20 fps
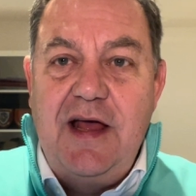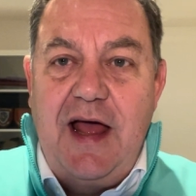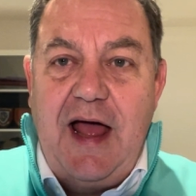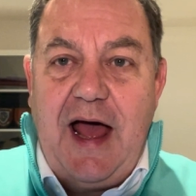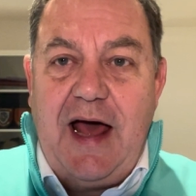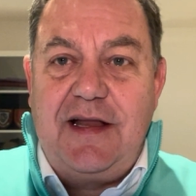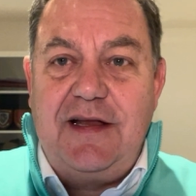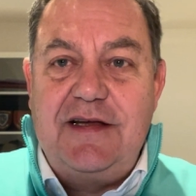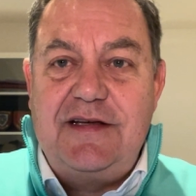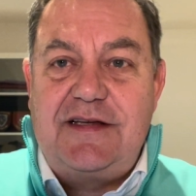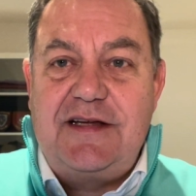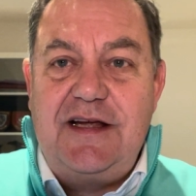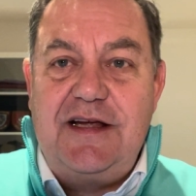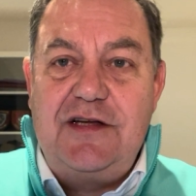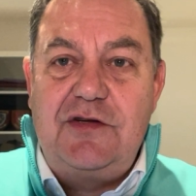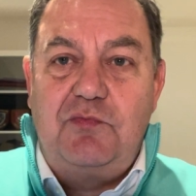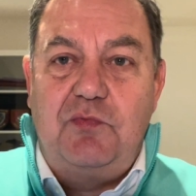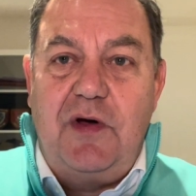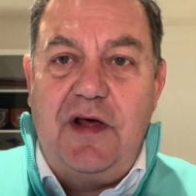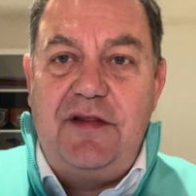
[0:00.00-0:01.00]
And
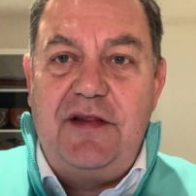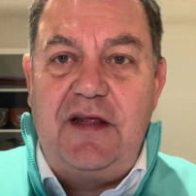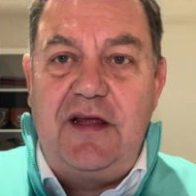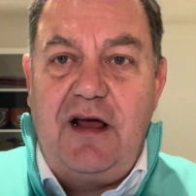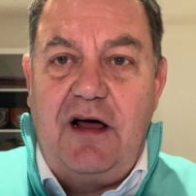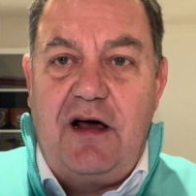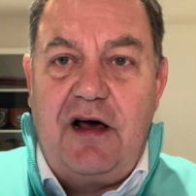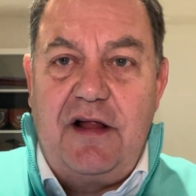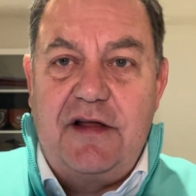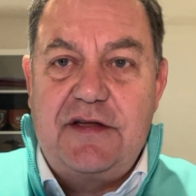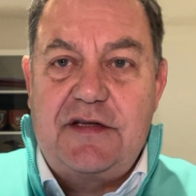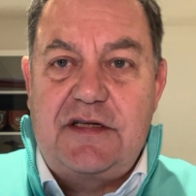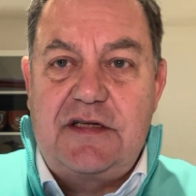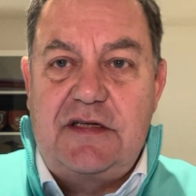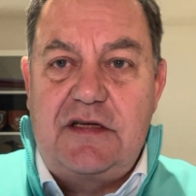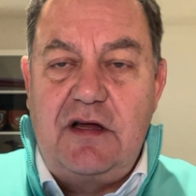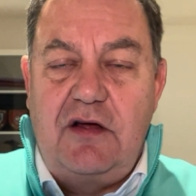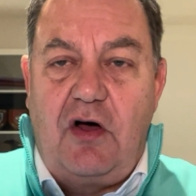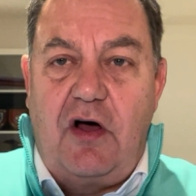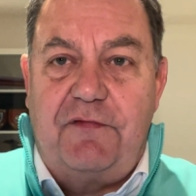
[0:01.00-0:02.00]
indeed, when the
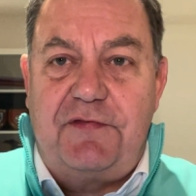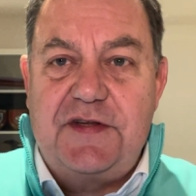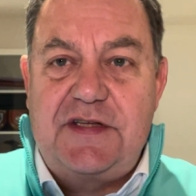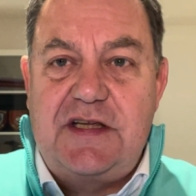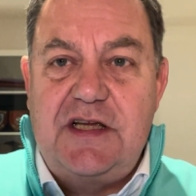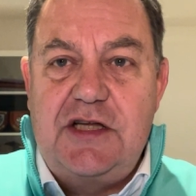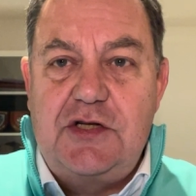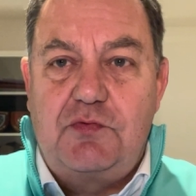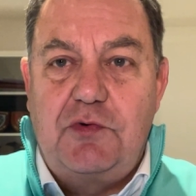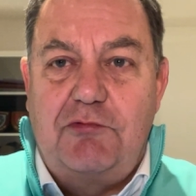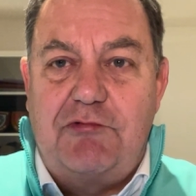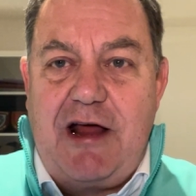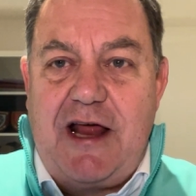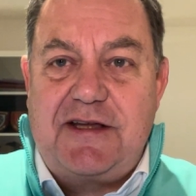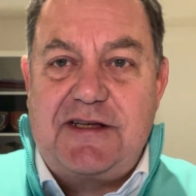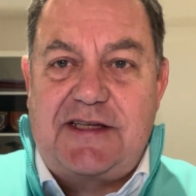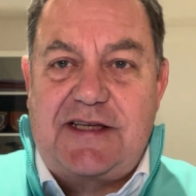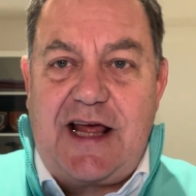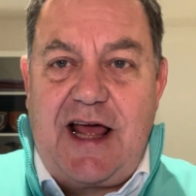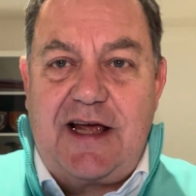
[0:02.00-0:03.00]
aunt's offices were
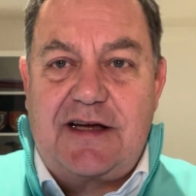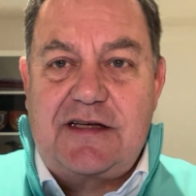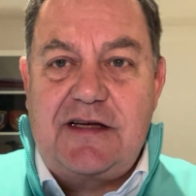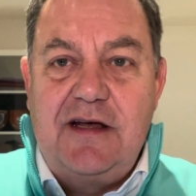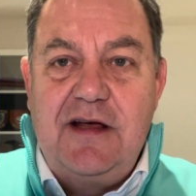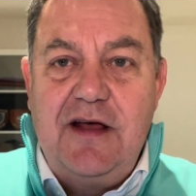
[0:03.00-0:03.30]
ransacked,